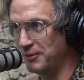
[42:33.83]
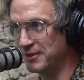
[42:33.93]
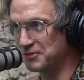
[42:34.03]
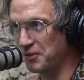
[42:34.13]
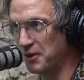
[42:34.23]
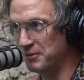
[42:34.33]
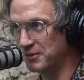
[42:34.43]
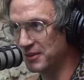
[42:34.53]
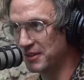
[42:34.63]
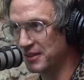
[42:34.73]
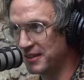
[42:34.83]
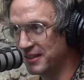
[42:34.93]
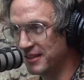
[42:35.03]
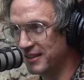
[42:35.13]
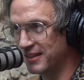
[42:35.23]
Let's vote.
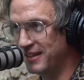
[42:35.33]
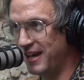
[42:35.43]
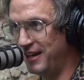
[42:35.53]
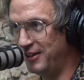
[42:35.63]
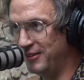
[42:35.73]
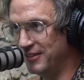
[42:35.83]
Now,